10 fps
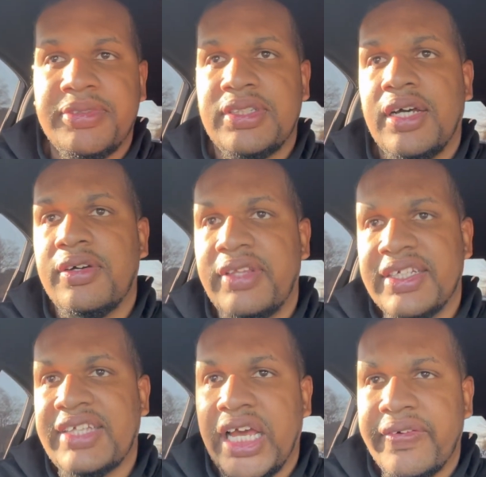So
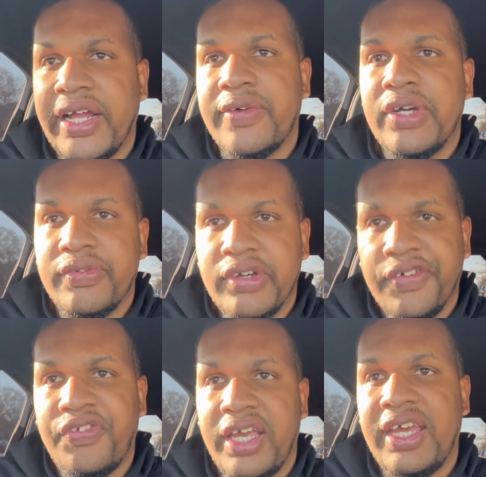that's kind of what I went
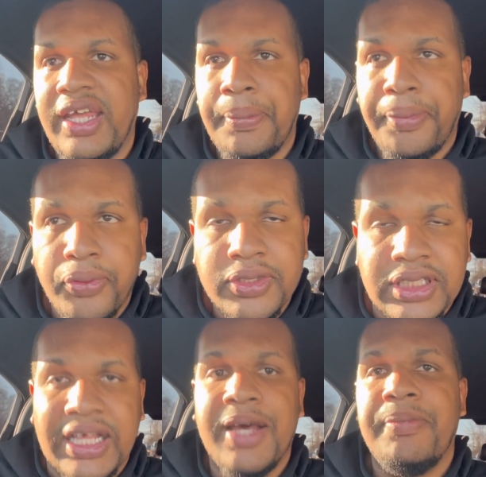with, and it pulls
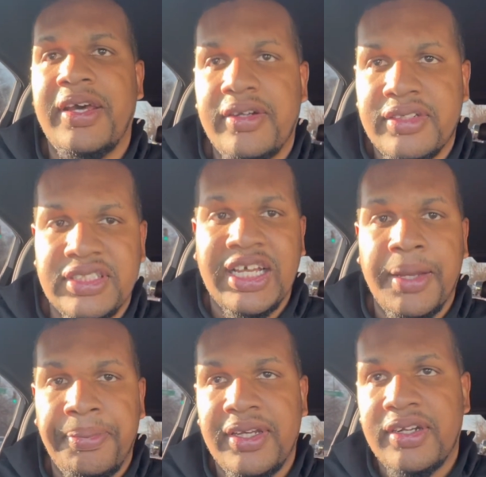a lot better on the
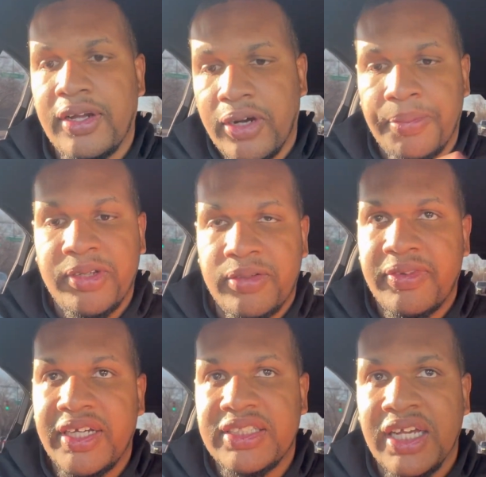top end of the RPM
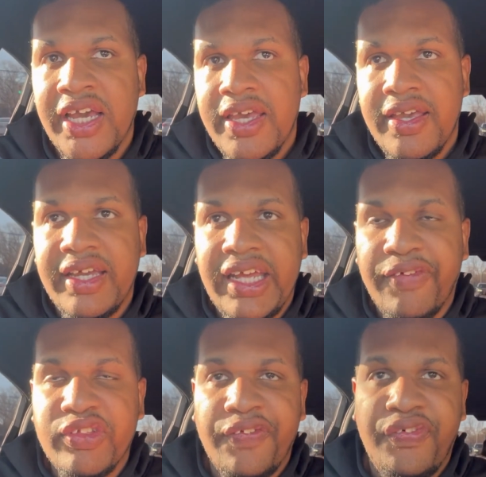range. You can
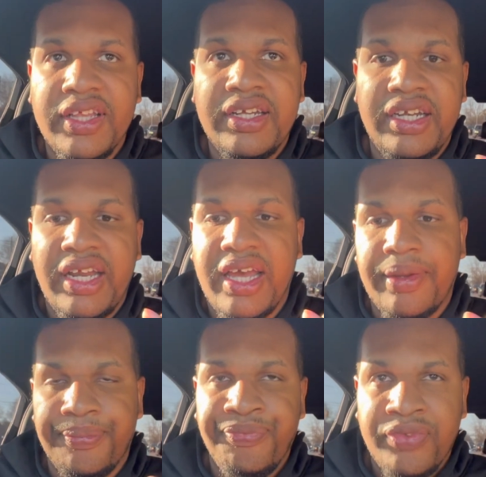definitely feel it in
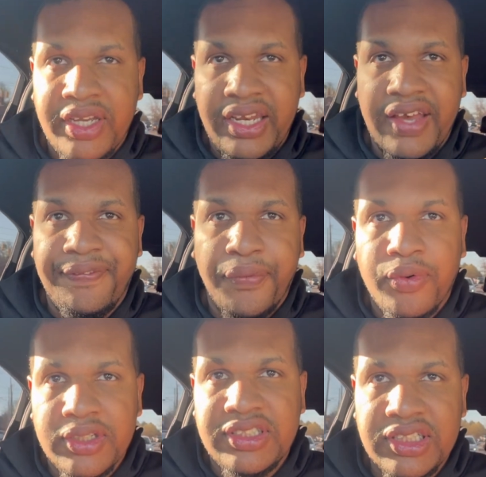that
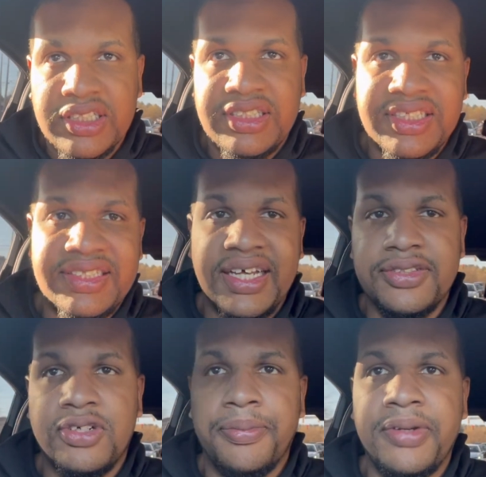4,000 to
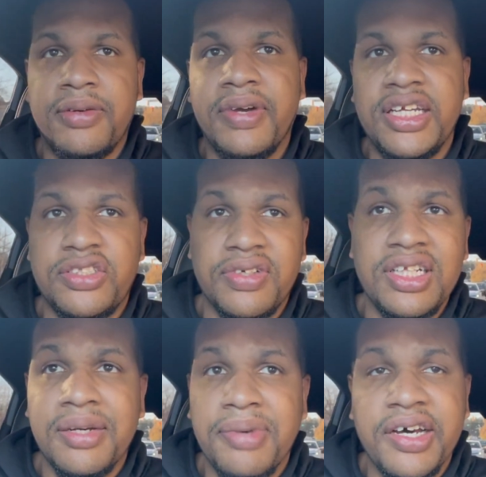6,000 RPM range,
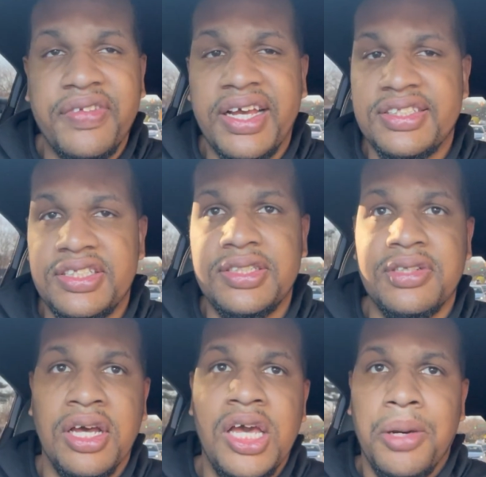really above that too.
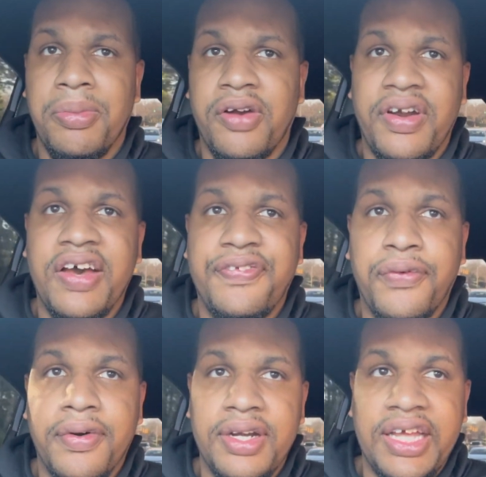But around
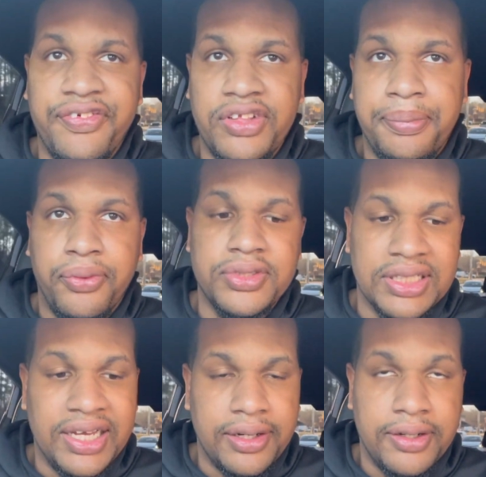4, it definitely pulls a
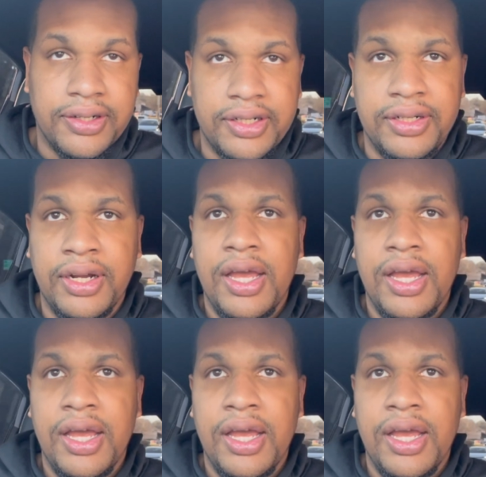lot harder.